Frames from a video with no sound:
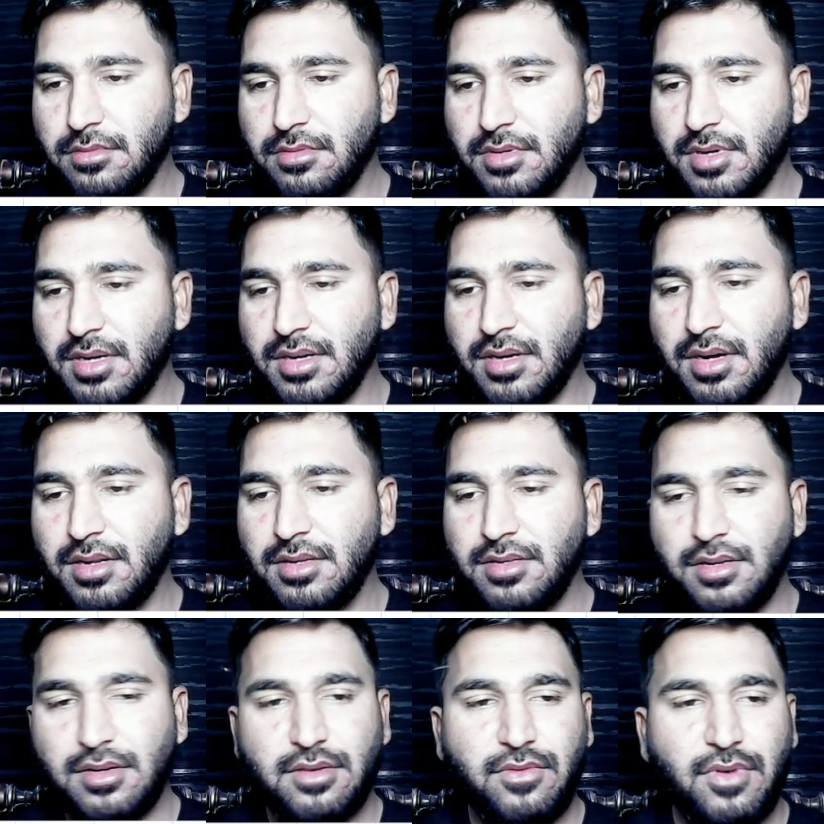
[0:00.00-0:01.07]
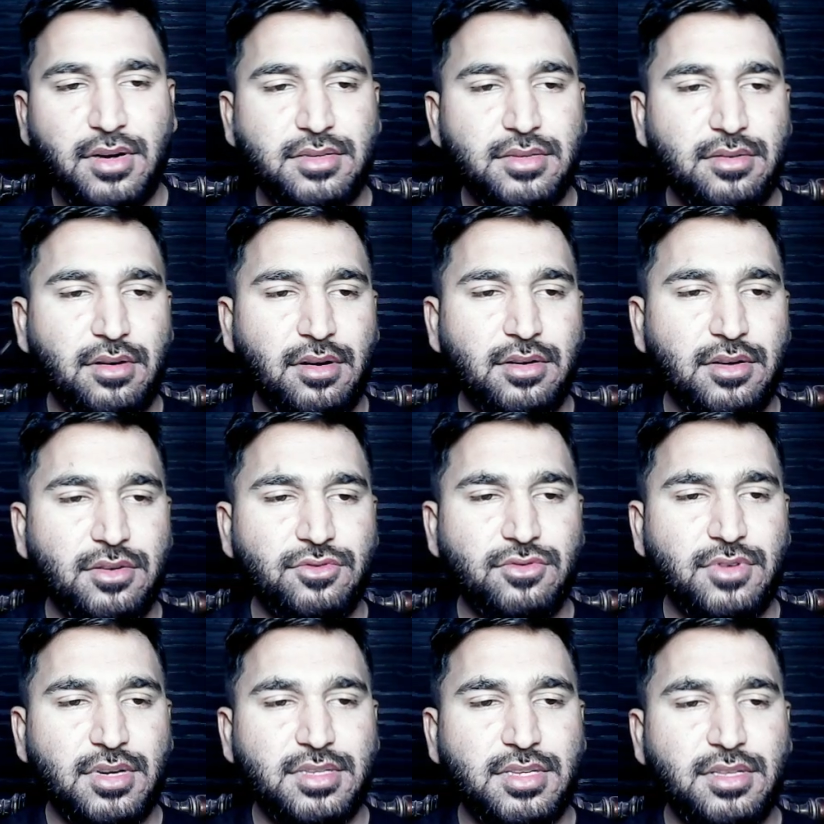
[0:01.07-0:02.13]
categories in reverse in order. You
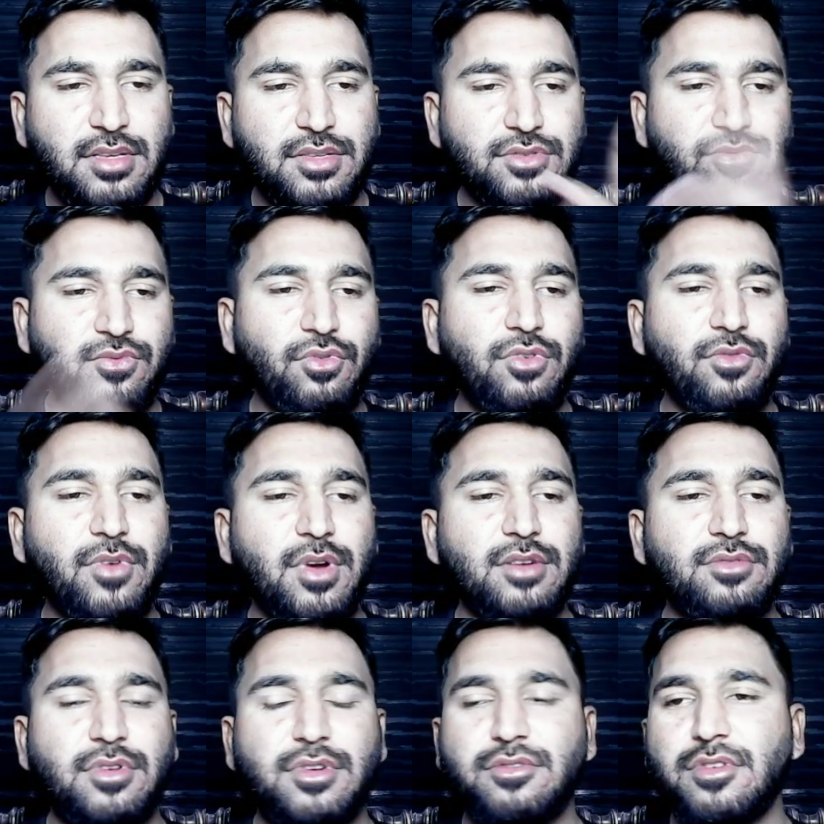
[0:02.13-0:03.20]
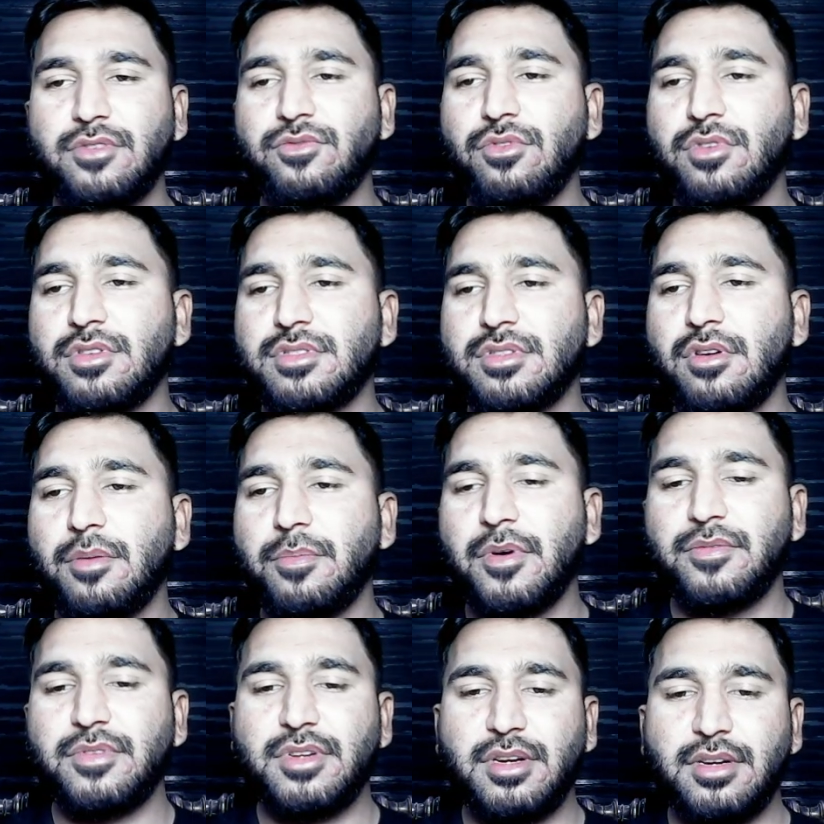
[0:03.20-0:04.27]
can see this 4/1/2024 is top
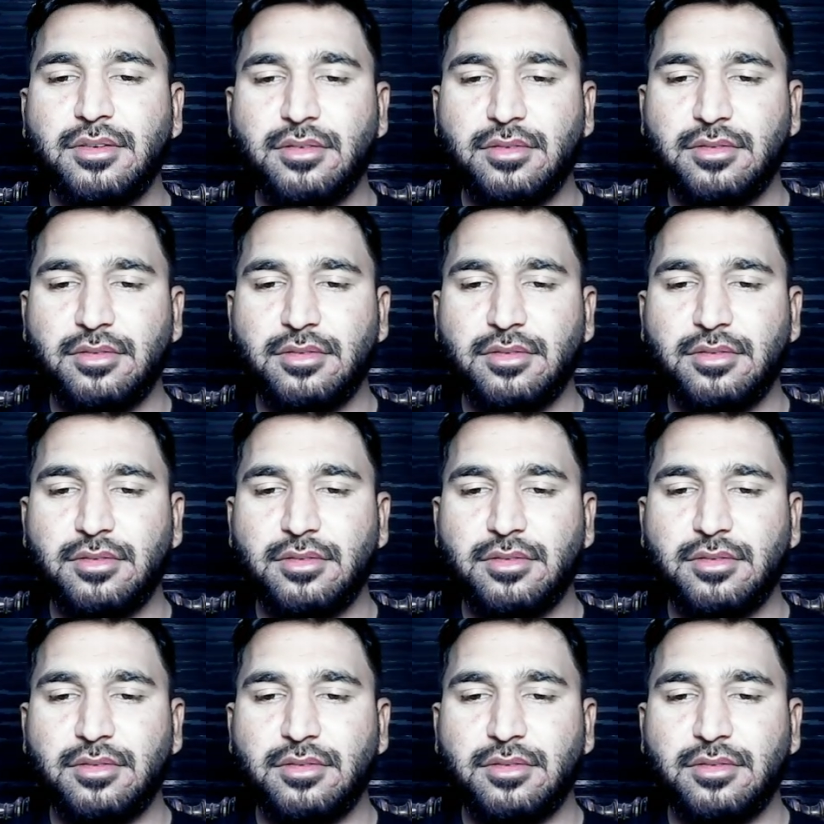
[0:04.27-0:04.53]
of the date.